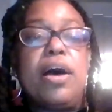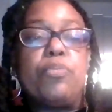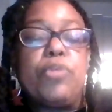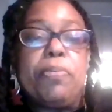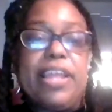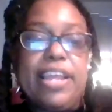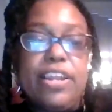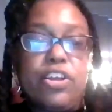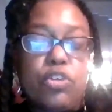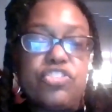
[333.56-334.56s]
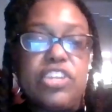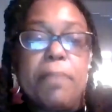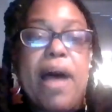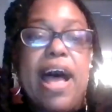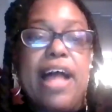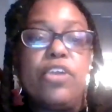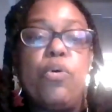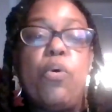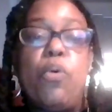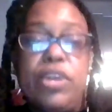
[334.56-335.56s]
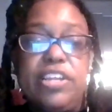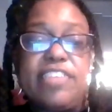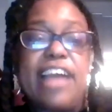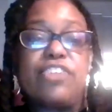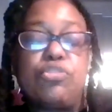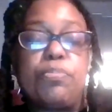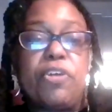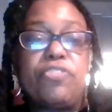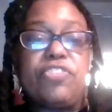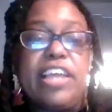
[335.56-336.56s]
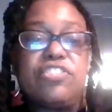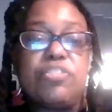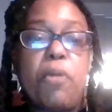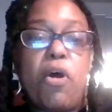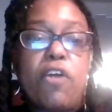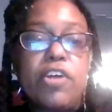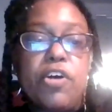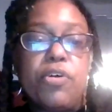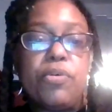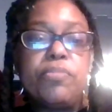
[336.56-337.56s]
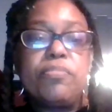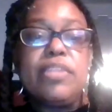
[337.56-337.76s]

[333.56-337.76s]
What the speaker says: We plan to go to the Apollo on his actual birthday tomorrow